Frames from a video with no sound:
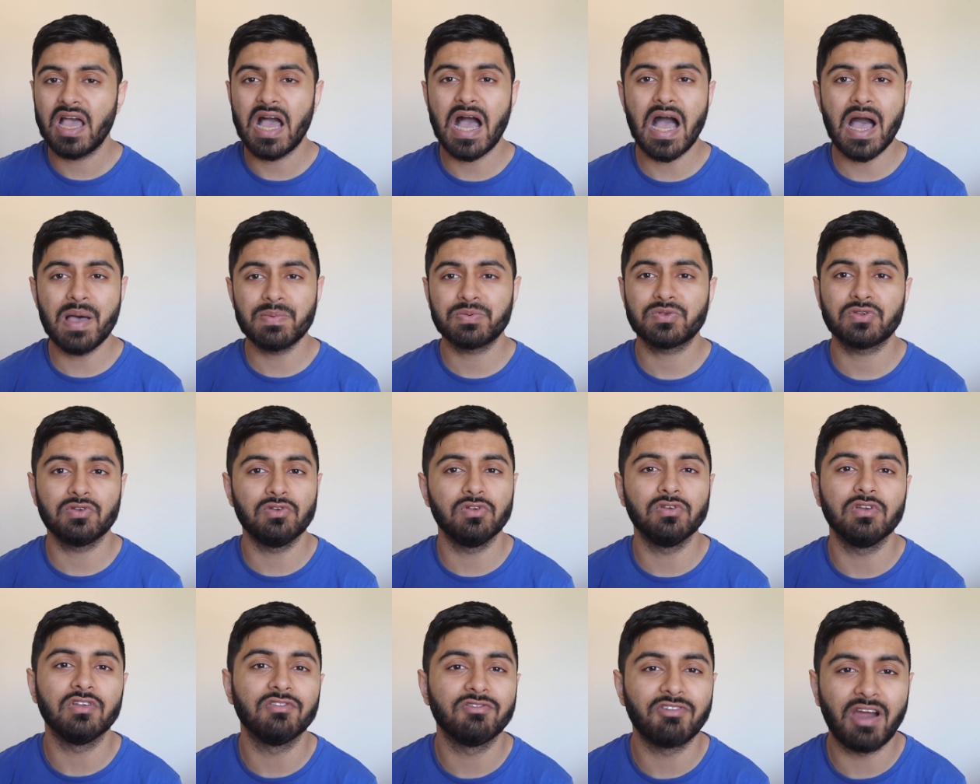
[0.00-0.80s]

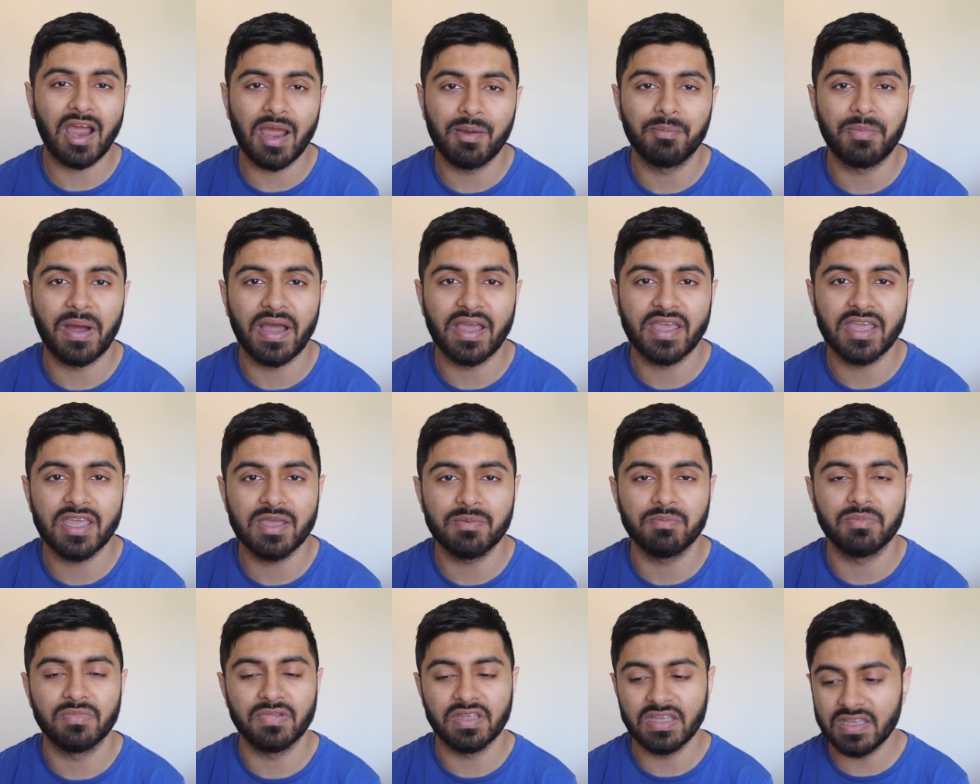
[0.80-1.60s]
Absolutely right by
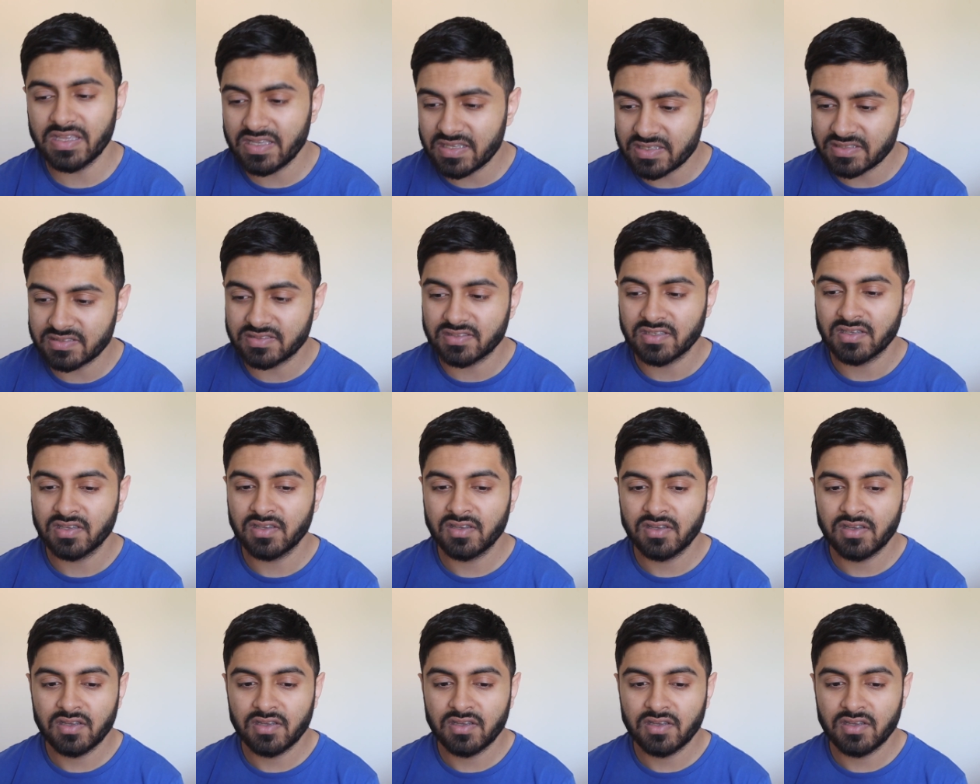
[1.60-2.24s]
him. He is,